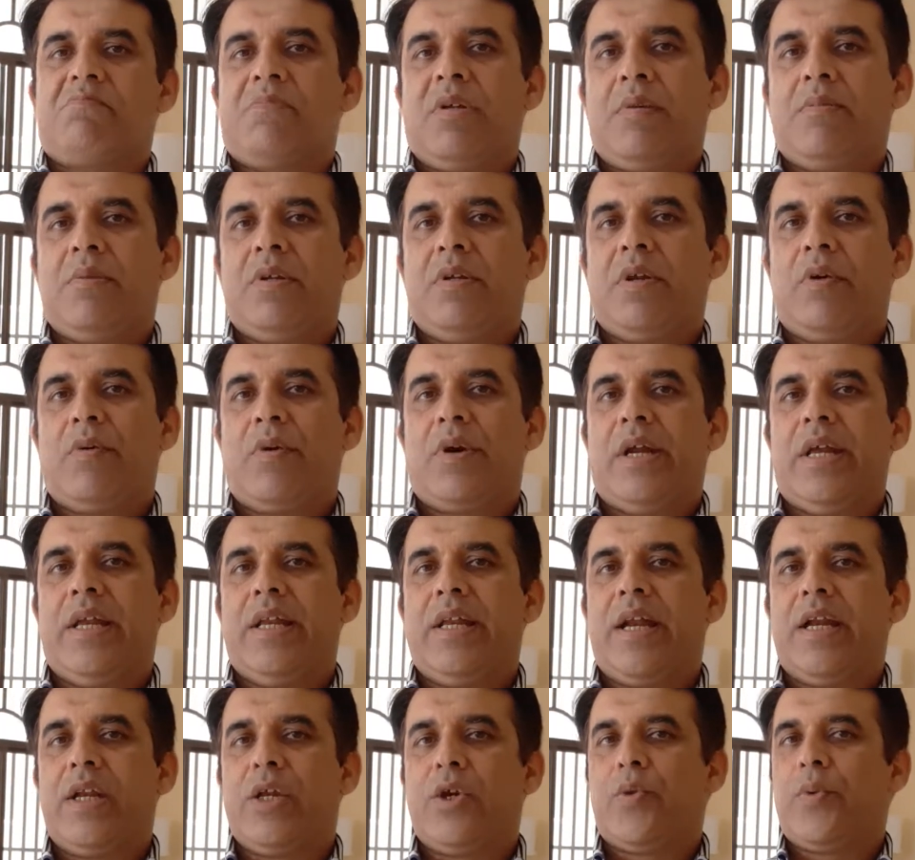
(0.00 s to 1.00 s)
maybe they were
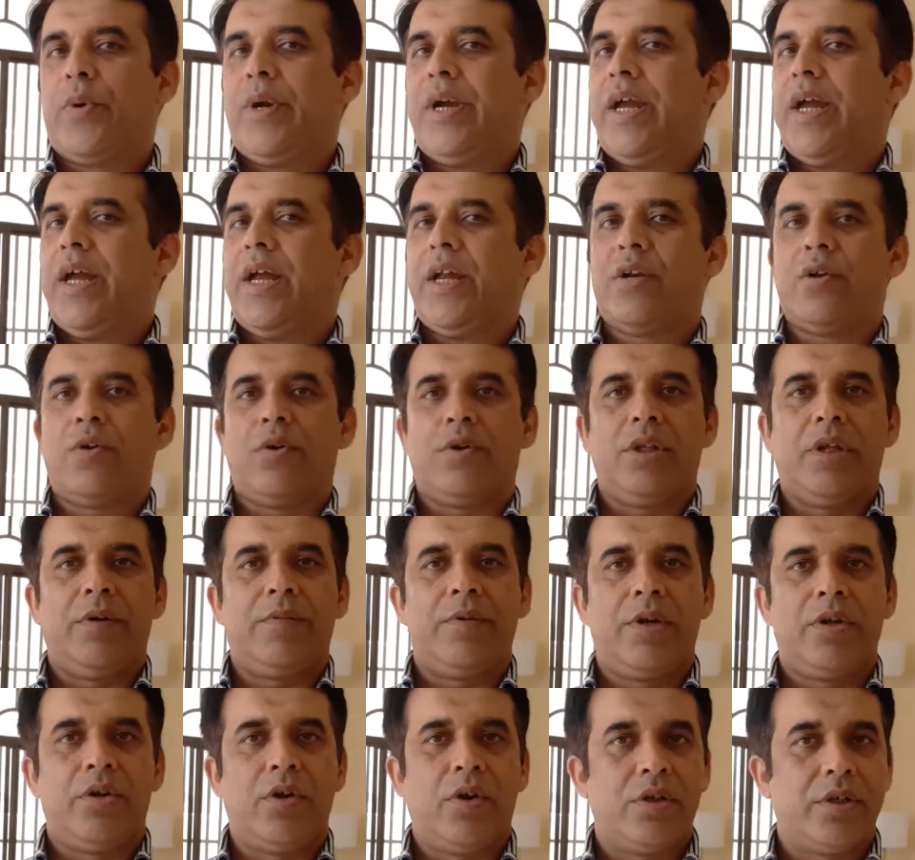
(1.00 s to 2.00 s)
inadequate or they
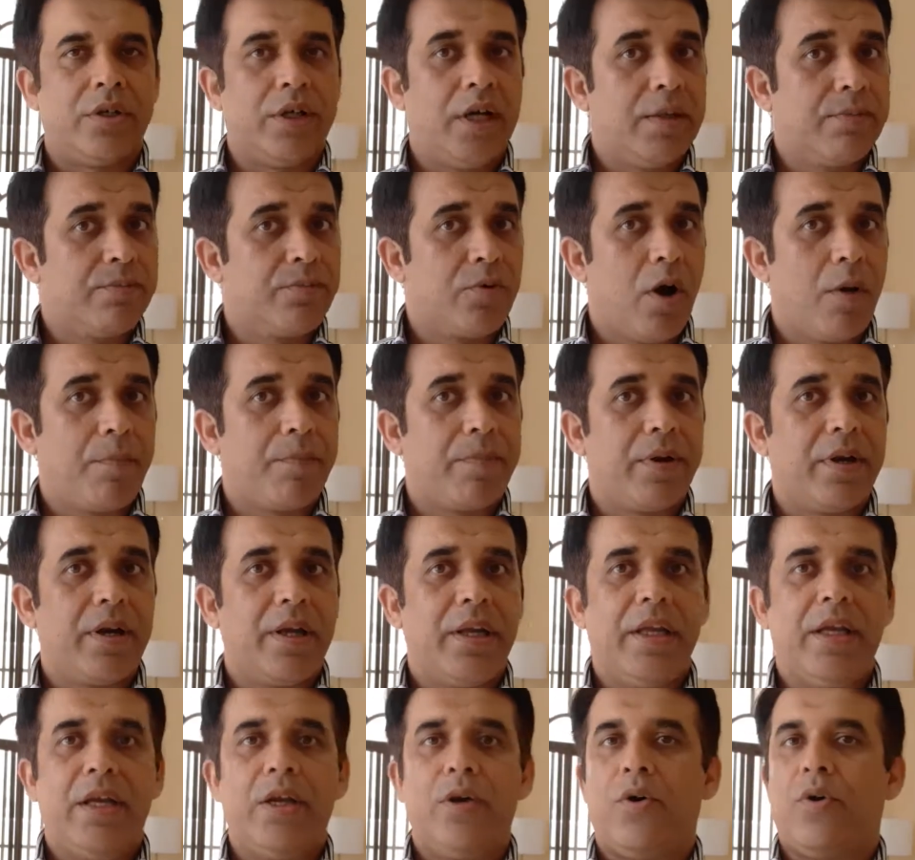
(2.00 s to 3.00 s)
were not done
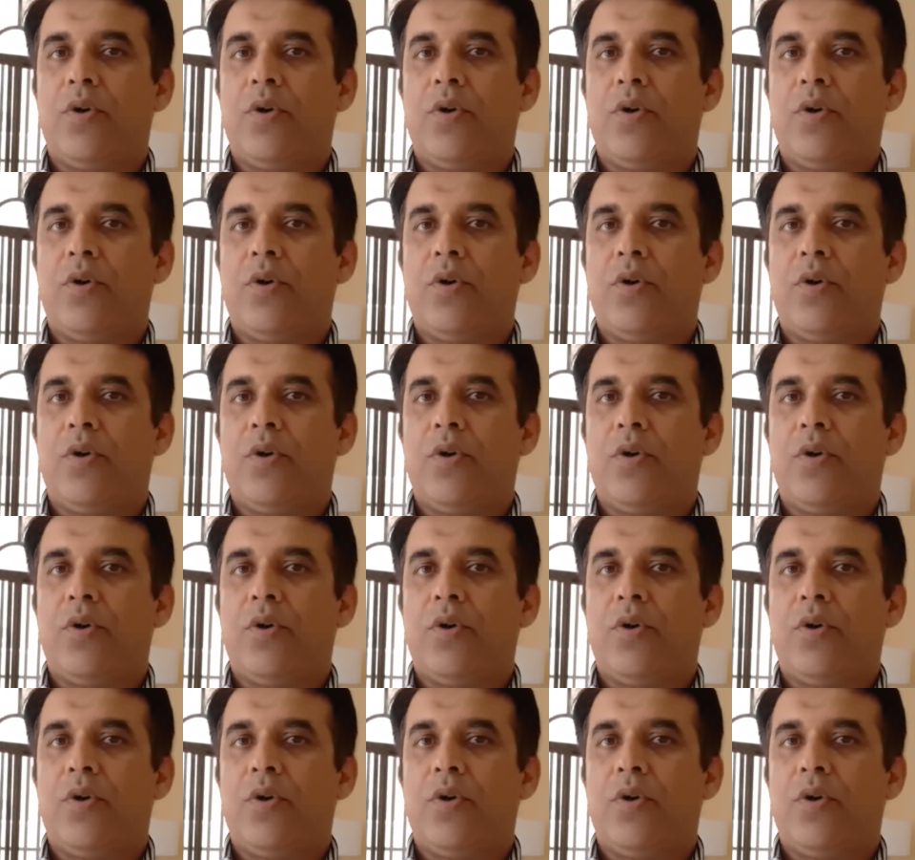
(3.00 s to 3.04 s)
properly,